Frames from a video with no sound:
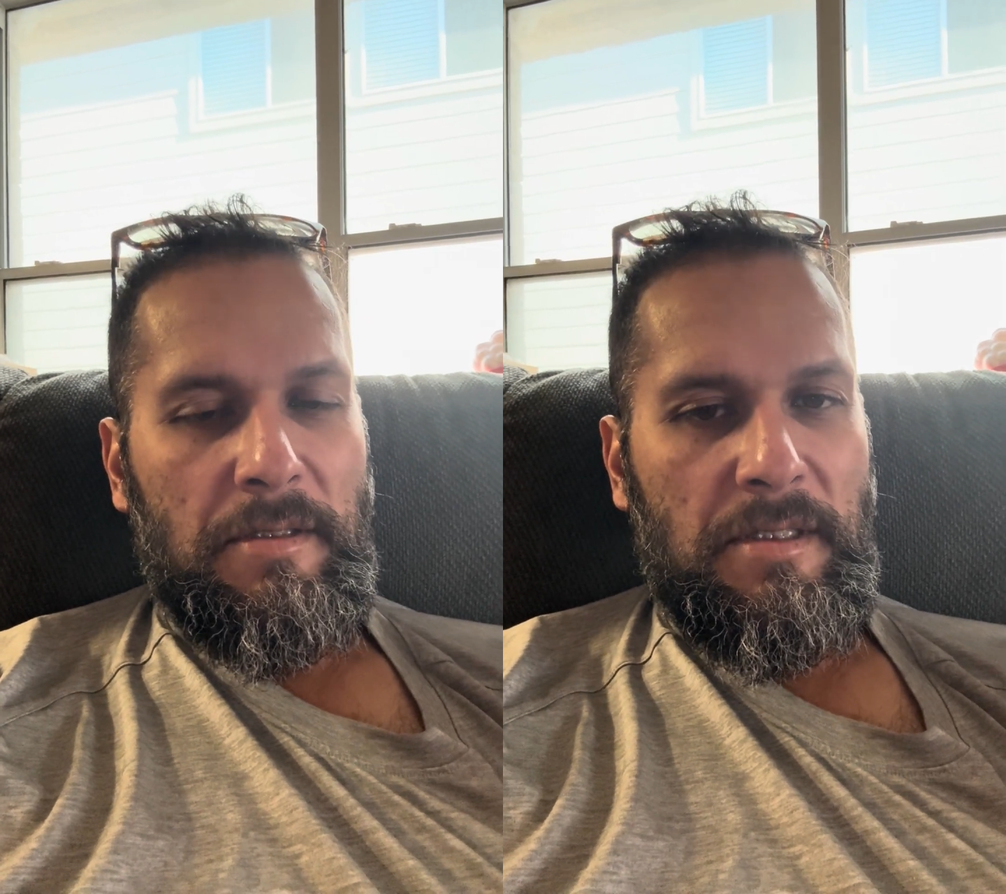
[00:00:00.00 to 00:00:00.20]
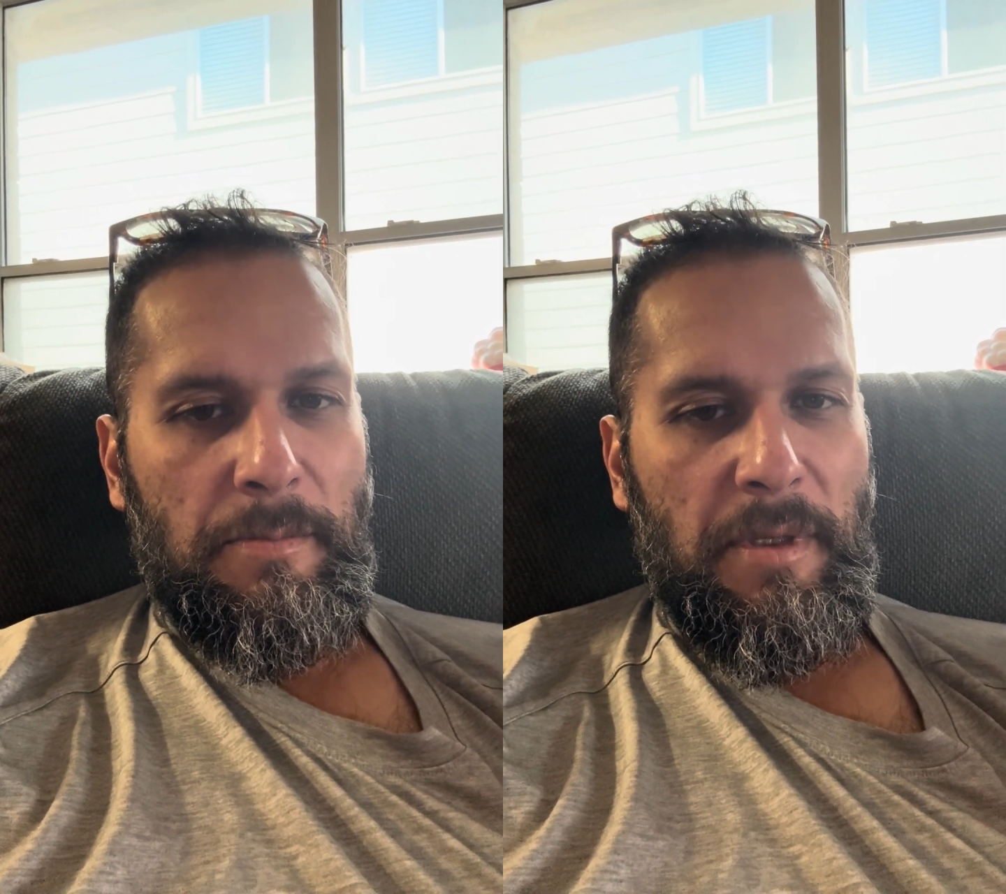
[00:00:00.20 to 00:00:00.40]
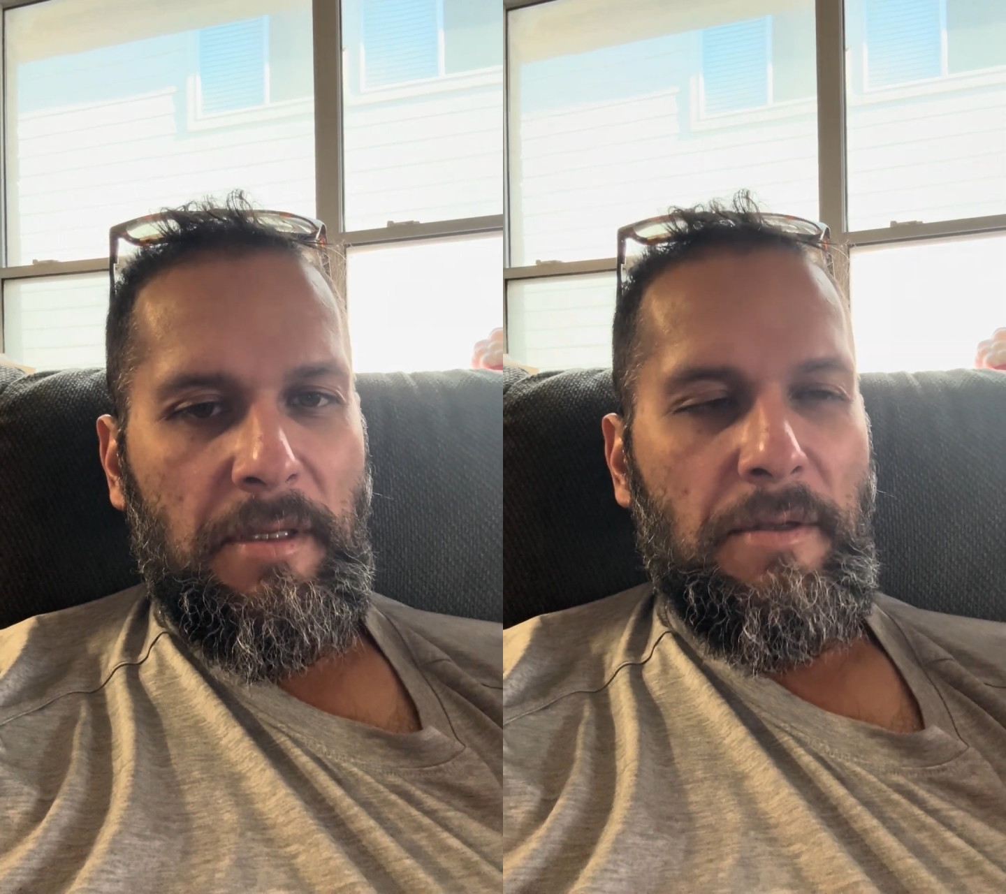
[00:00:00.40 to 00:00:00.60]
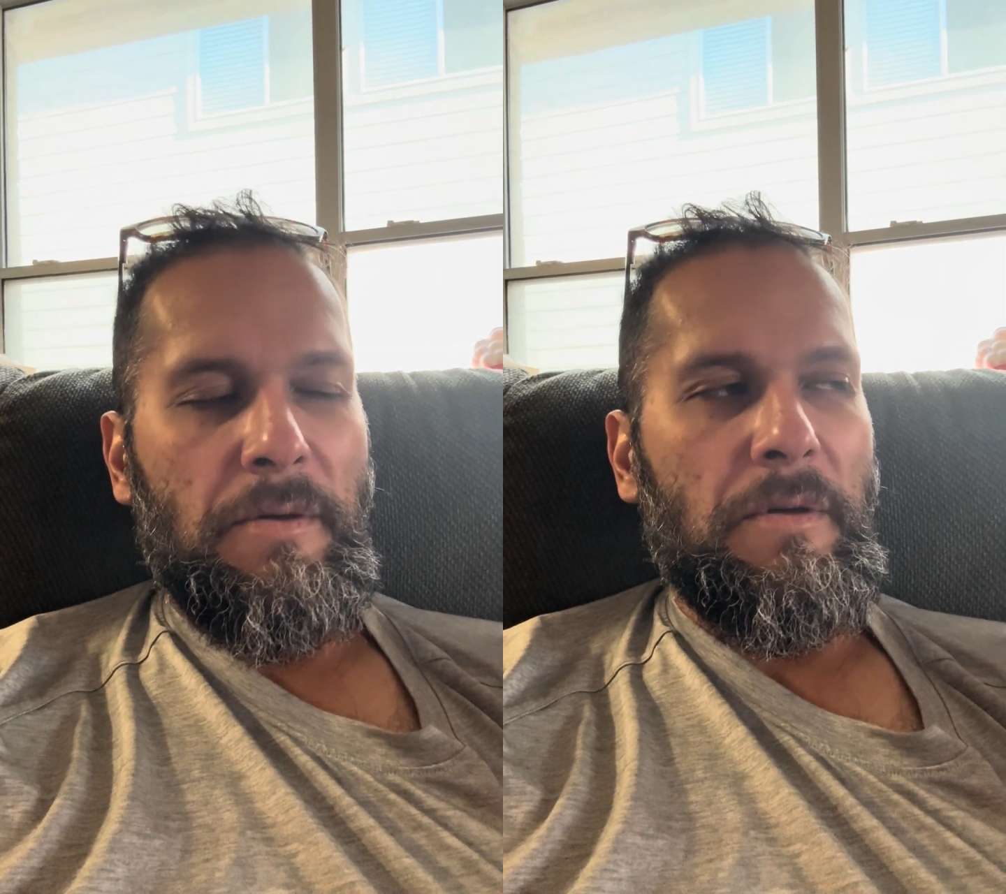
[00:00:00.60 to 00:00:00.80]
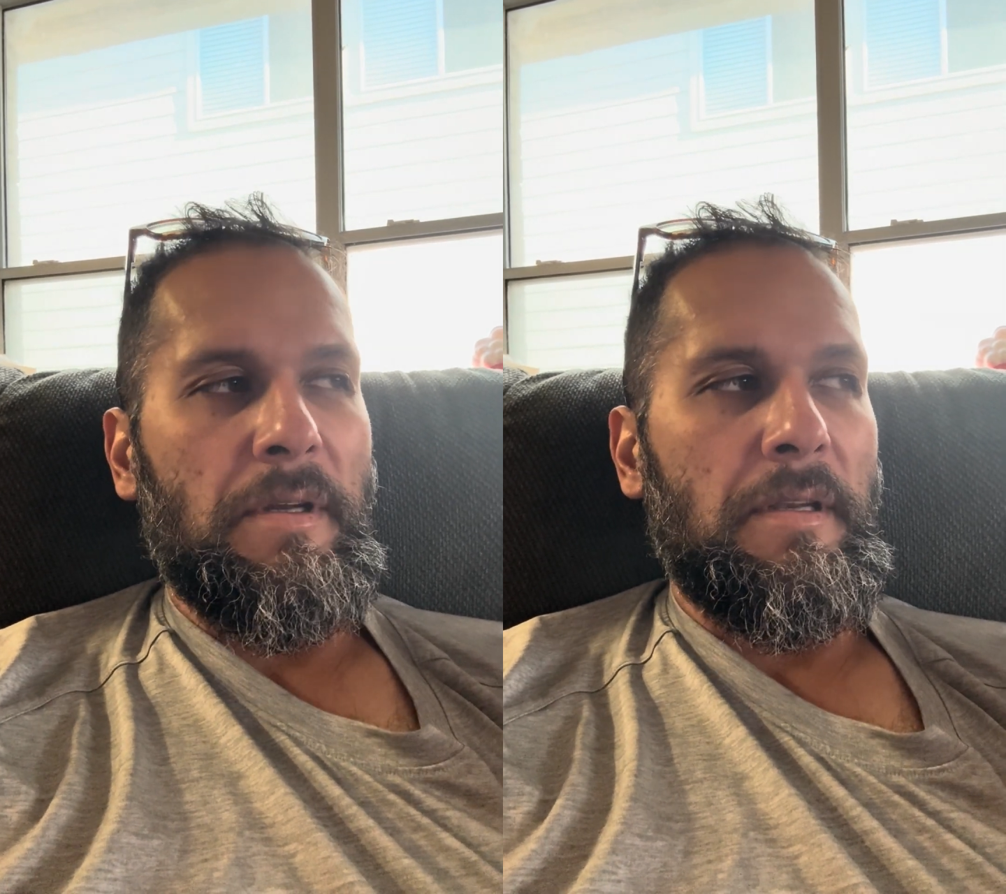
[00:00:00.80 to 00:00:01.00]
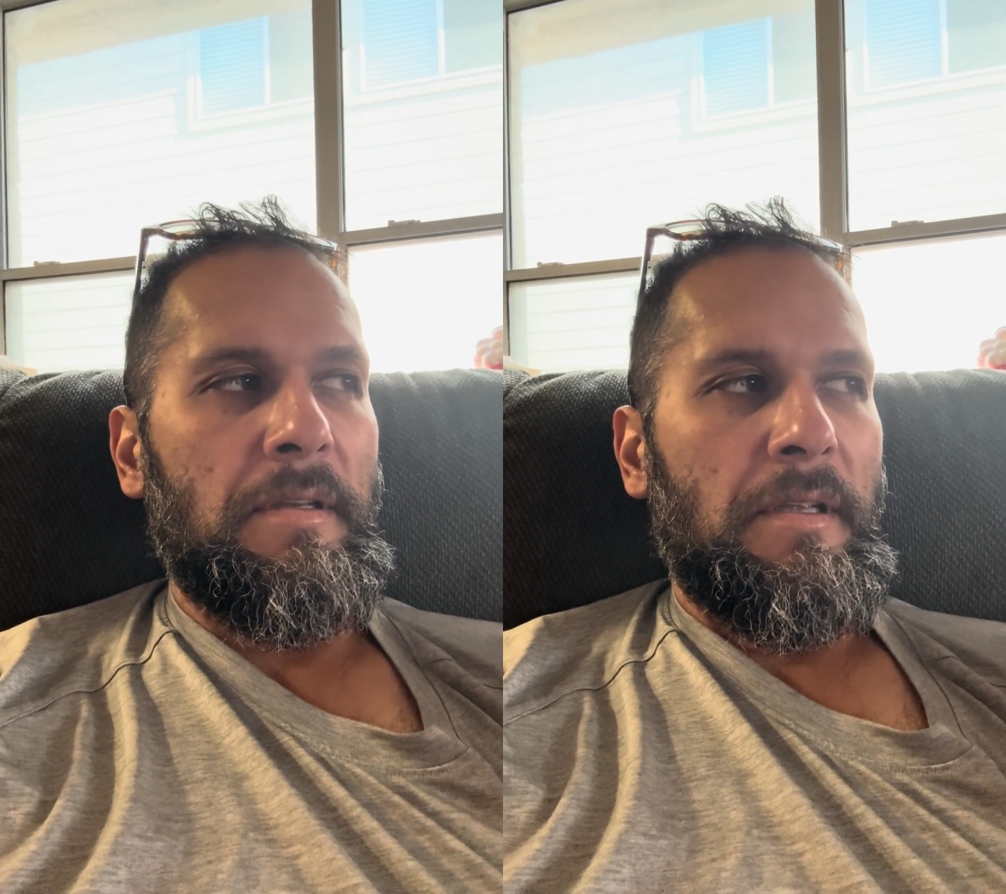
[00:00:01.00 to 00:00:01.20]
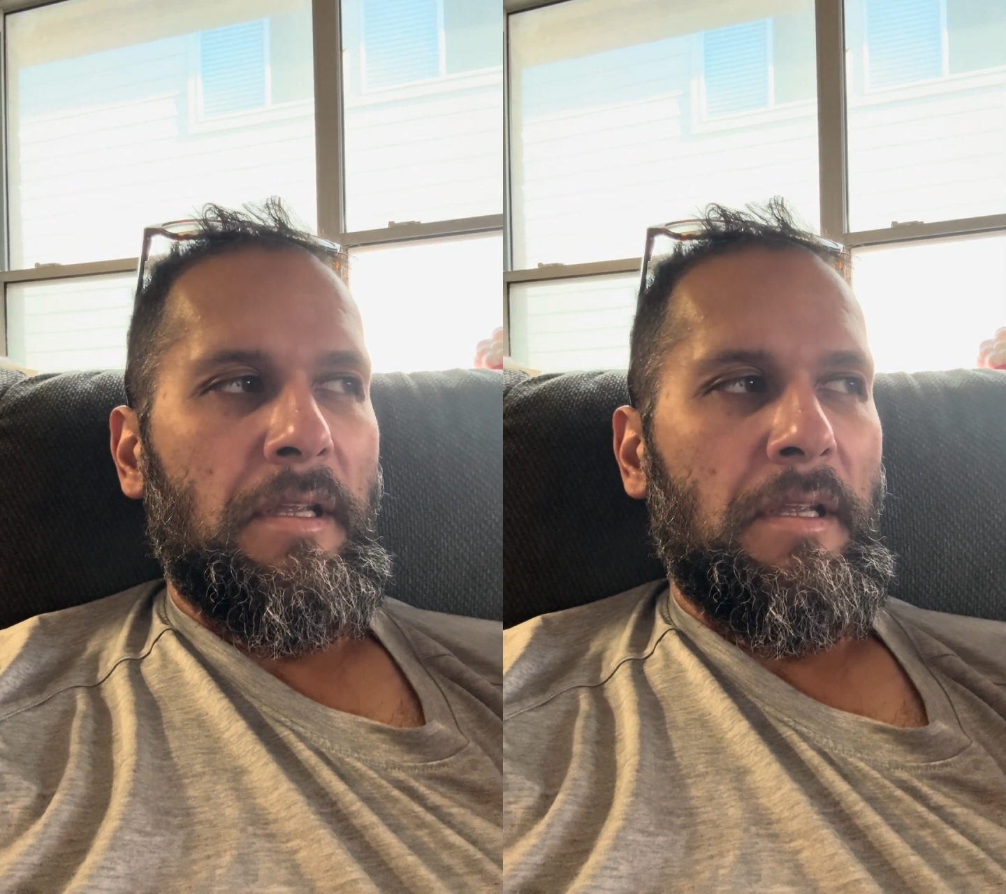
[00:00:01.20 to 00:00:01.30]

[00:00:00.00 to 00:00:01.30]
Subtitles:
to be annoyed,